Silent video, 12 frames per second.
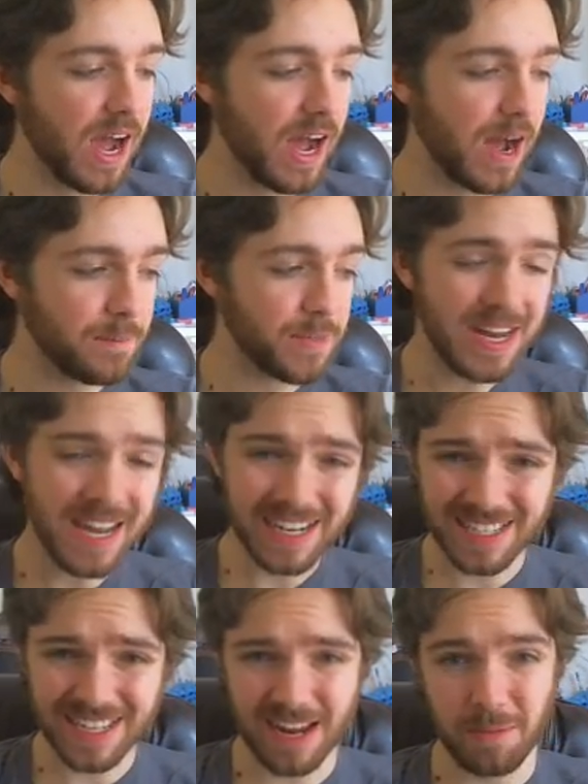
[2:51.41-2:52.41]
The
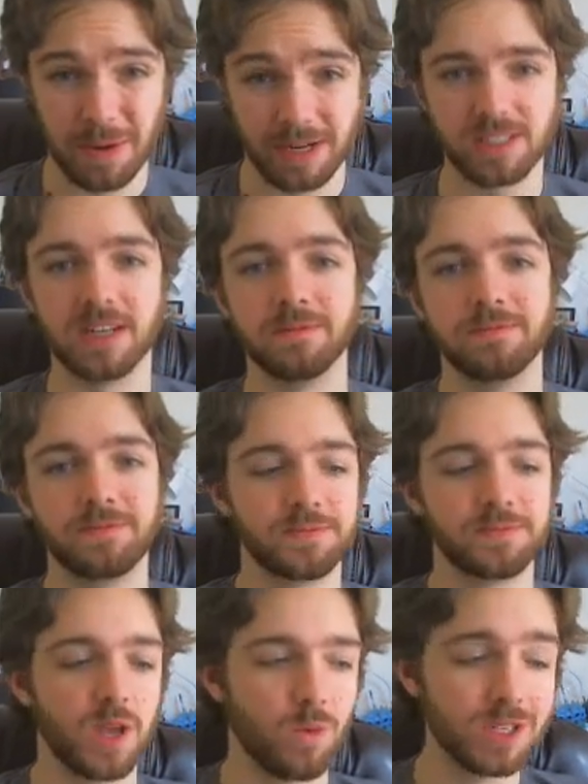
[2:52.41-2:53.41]
next thing I picked up
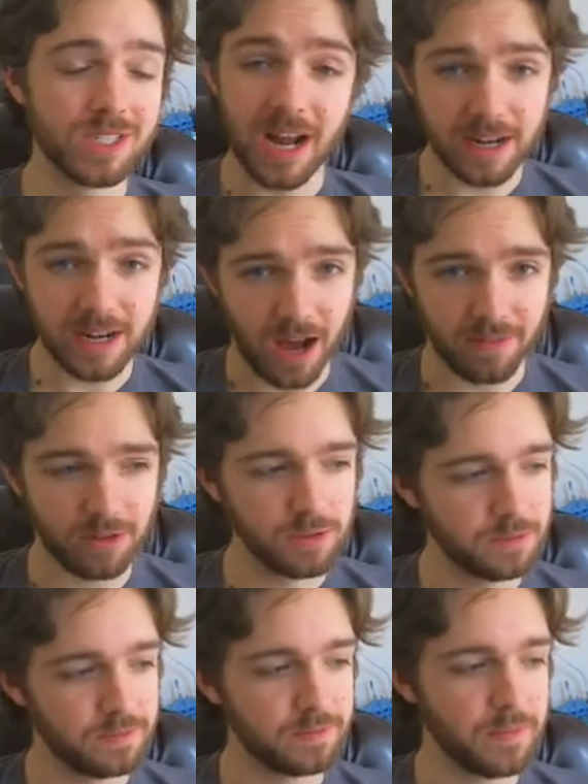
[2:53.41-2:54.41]
was not a novel,